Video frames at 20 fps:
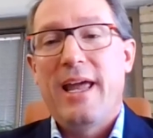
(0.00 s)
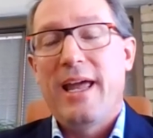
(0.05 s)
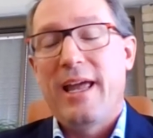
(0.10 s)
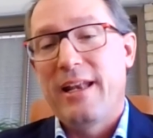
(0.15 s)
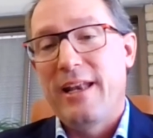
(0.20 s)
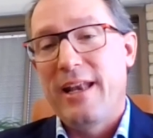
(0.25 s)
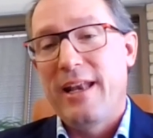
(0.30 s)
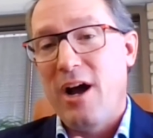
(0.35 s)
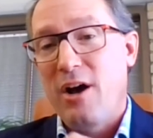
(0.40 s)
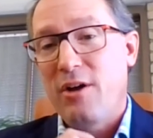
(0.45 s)

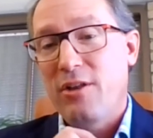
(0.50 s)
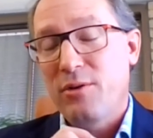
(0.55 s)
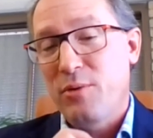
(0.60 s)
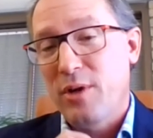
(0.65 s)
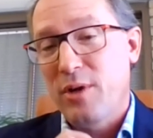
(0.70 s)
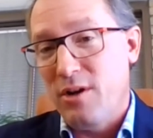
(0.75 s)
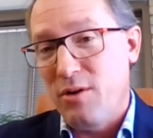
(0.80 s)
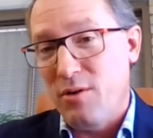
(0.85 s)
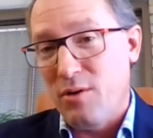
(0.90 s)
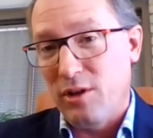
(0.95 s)
And now that
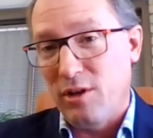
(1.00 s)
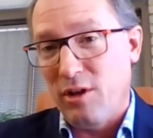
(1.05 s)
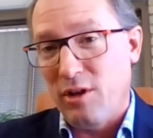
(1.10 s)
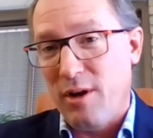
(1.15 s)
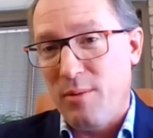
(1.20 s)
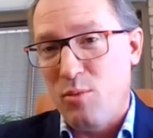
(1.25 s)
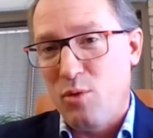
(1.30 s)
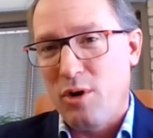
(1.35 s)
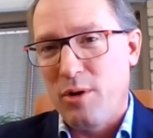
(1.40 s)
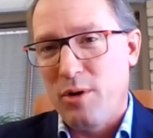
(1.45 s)
we know a
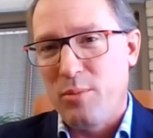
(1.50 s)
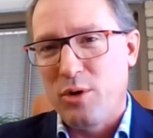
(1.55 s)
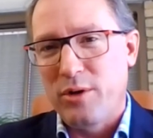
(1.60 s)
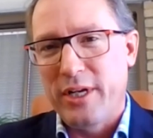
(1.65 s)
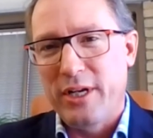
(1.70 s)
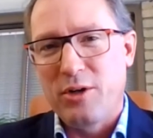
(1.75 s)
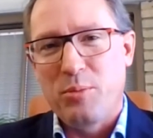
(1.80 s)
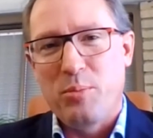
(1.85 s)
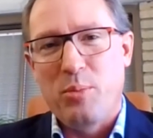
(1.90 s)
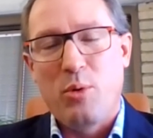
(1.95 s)
lot more
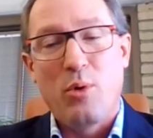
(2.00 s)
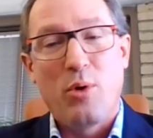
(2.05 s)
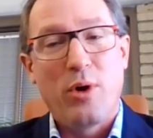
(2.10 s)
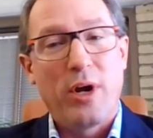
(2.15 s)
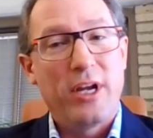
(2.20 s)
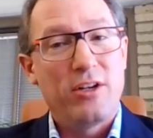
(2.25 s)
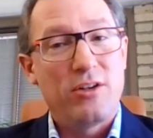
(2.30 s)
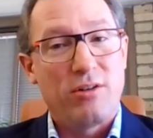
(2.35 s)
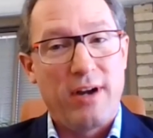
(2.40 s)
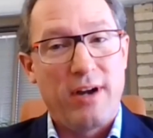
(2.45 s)
about Eagle
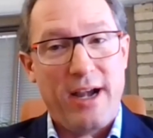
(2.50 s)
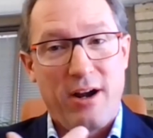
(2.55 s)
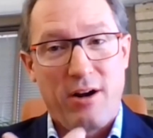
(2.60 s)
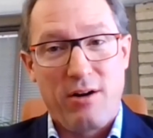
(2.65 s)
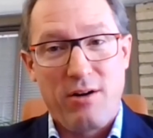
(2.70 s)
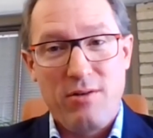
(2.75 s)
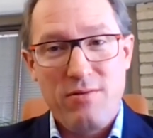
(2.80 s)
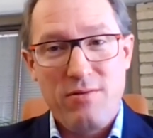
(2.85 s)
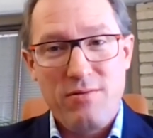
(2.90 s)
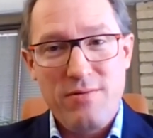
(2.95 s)
Point or
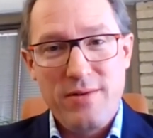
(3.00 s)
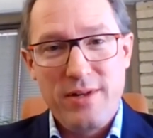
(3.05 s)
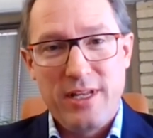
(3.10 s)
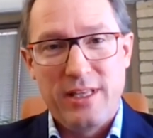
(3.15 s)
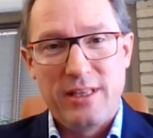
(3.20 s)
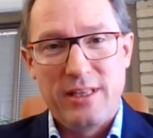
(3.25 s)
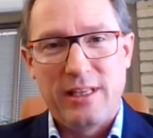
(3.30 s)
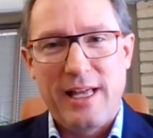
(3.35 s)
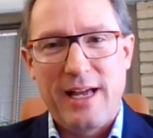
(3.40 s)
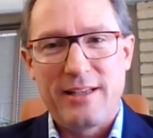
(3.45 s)
Arrow
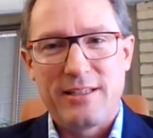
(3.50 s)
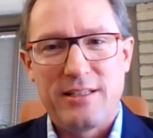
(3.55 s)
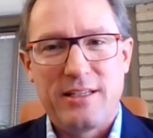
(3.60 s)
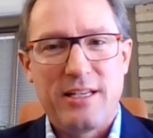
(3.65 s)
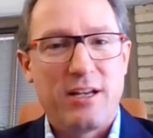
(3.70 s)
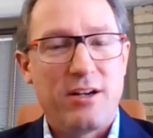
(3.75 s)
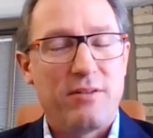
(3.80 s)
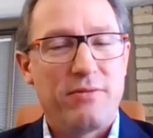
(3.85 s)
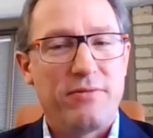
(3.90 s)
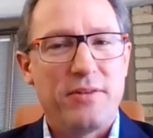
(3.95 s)
in the last
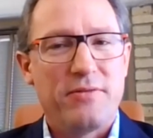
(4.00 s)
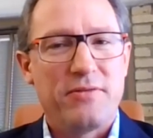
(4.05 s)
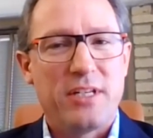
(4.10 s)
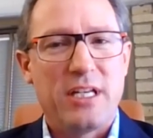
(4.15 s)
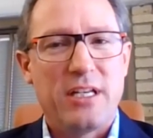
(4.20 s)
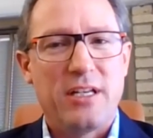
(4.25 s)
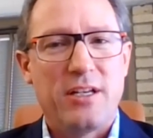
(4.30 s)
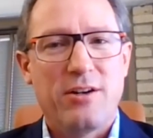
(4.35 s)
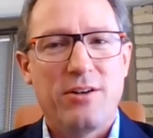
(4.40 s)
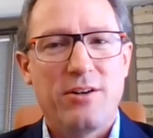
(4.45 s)
ten or
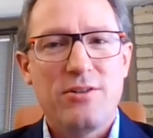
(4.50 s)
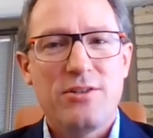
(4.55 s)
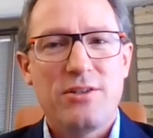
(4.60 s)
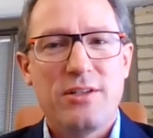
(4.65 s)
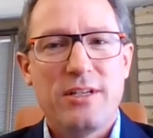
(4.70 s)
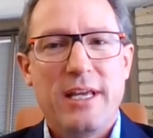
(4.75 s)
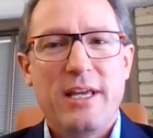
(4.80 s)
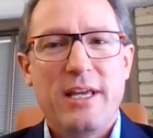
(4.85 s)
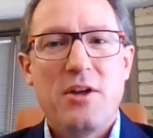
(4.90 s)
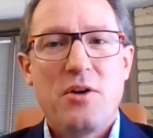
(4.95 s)
fifteen
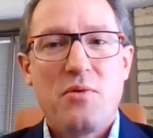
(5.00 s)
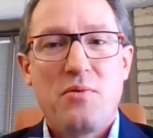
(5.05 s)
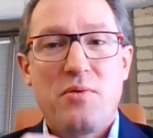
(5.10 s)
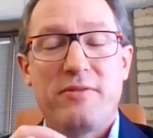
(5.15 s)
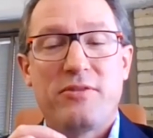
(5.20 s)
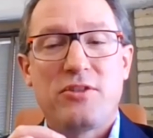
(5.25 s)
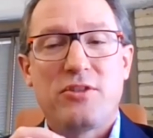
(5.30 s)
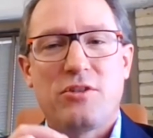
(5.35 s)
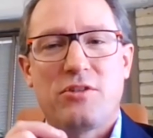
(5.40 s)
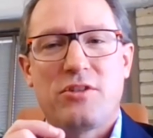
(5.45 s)
years,
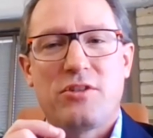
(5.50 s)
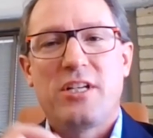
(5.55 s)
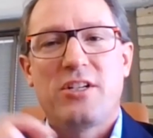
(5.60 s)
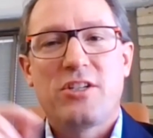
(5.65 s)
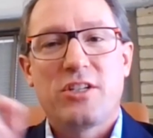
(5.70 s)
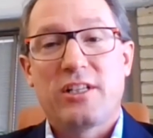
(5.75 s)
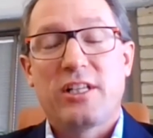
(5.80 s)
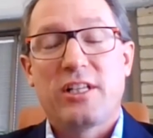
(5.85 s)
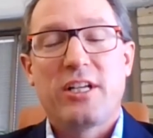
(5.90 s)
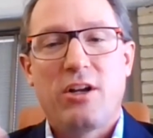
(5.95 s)
we've
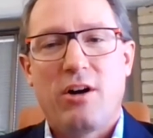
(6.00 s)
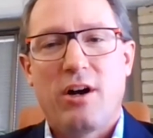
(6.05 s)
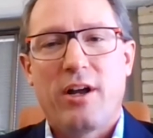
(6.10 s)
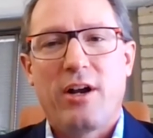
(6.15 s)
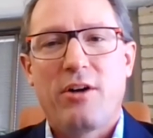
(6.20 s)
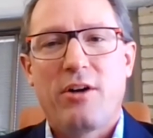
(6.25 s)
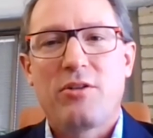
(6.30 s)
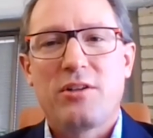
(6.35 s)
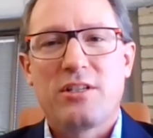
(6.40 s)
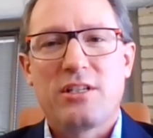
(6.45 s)
strategically
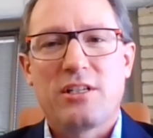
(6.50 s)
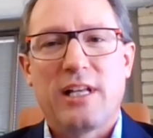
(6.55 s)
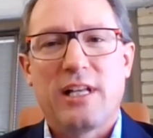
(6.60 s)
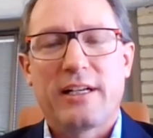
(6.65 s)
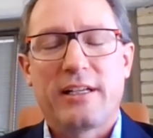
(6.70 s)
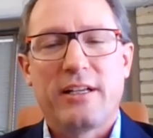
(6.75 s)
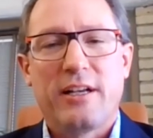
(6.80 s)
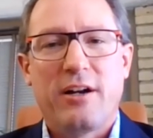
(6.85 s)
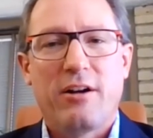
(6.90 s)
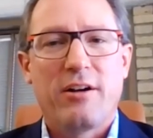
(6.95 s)
gone out and
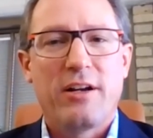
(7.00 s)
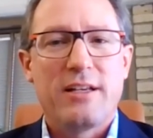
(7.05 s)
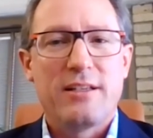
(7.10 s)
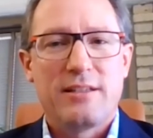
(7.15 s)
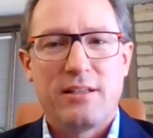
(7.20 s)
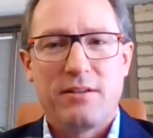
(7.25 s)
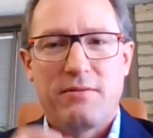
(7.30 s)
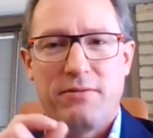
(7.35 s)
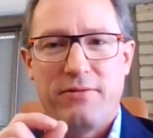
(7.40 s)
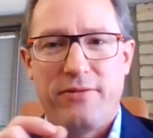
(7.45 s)
selected
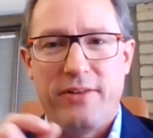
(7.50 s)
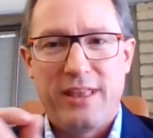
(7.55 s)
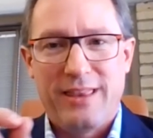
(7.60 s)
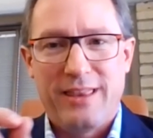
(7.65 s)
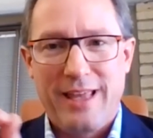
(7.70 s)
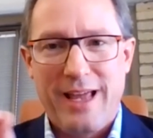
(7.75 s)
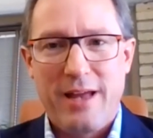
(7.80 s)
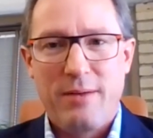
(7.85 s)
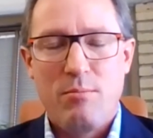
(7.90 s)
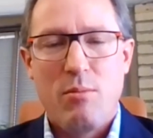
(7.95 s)
areas that
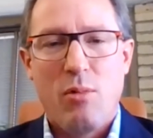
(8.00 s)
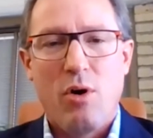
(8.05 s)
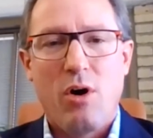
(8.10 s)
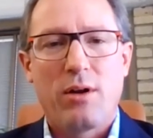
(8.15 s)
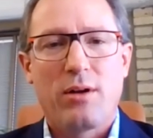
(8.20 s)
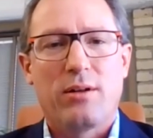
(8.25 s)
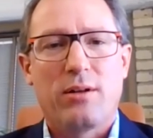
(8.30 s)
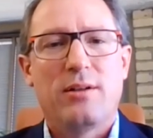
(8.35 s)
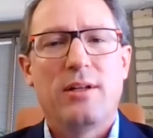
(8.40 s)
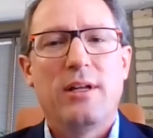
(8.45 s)
fit that
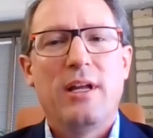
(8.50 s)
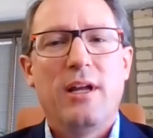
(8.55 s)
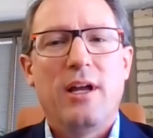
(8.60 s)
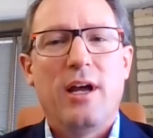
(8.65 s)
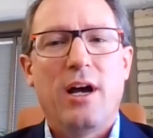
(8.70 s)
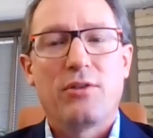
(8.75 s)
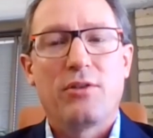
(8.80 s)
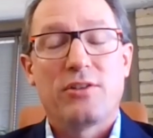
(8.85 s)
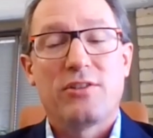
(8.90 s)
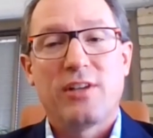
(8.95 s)
model
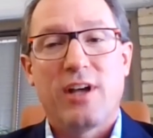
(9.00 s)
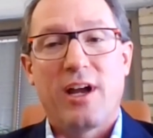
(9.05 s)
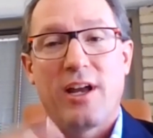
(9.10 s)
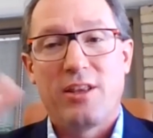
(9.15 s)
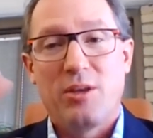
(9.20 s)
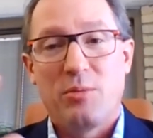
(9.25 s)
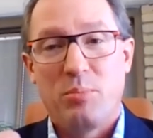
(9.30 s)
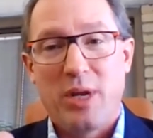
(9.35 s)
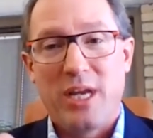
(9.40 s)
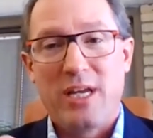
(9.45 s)

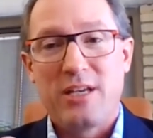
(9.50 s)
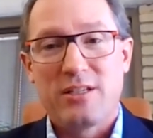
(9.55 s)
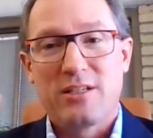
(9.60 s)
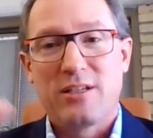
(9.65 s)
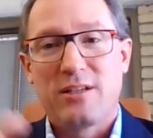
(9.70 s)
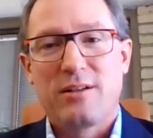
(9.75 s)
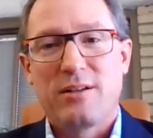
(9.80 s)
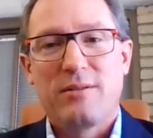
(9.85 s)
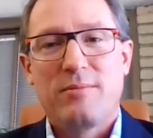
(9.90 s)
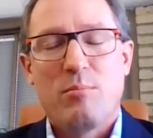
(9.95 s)
outside the
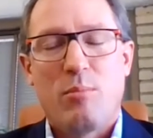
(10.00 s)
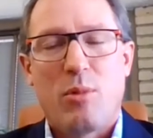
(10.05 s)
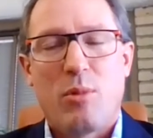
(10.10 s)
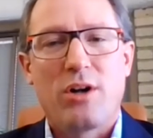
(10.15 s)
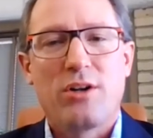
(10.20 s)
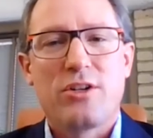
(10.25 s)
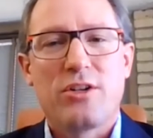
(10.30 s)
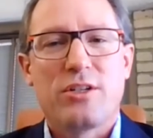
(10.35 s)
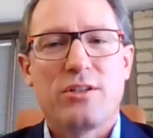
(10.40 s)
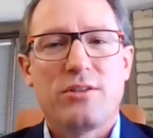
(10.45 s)
basin
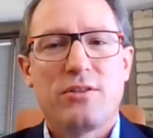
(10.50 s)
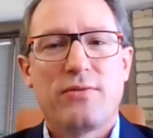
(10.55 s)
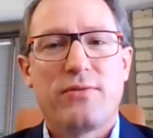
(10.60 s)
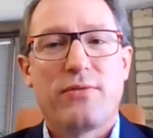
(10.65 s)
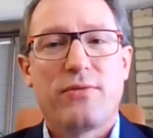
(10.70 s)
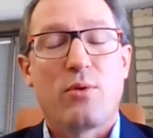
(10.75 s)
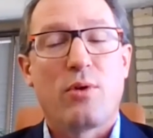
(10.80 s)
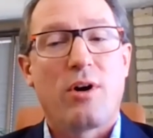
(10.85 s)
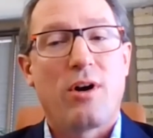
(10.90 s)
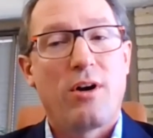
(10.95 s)
margins
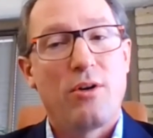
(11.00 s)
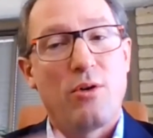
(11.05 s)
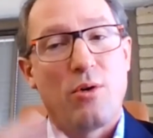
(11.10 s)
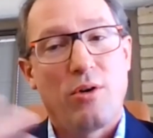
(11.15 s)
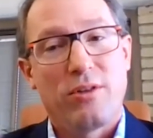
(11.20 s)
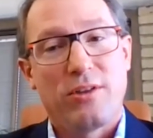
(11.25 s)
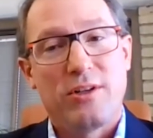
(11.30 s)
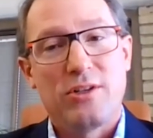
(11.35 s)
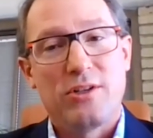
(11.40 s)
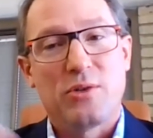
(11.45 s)
for our
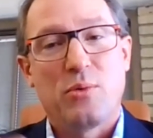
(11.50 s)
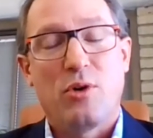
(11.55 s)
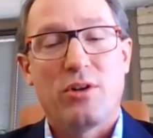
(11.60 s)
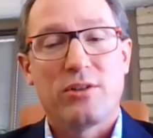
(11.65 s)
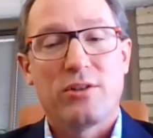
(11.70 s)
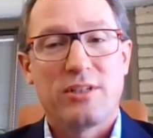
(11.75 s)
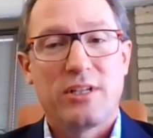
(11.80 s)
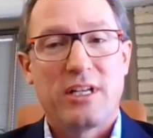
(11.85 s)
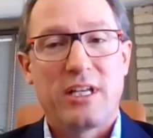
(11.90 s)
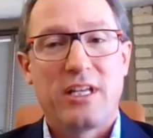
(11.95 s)
Northeast
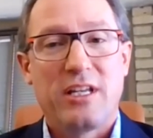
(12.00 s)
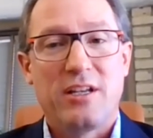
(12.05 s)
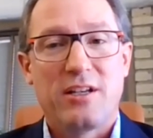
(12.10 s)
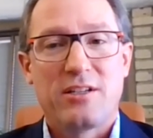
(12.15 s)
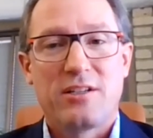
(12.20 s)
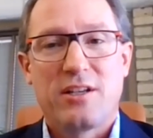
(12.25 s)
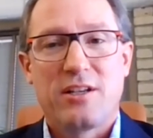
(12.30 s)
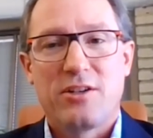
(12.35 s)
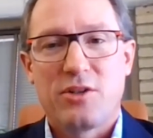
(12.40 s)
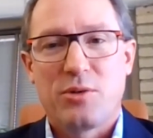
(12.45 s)
Wollaston Key
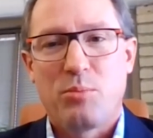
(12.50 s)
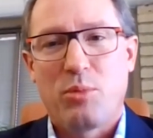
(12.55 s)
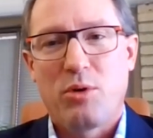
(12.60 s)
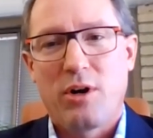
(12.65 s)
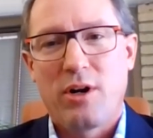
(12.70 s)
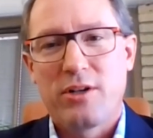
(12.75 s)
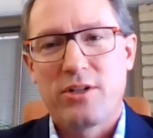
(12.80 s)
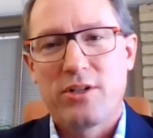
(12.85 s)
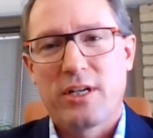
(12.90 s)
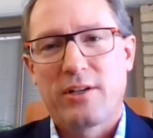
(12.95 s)
Extension
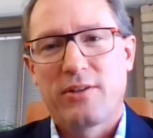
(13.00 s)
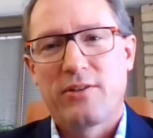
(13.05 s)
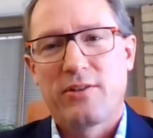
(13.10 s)
project.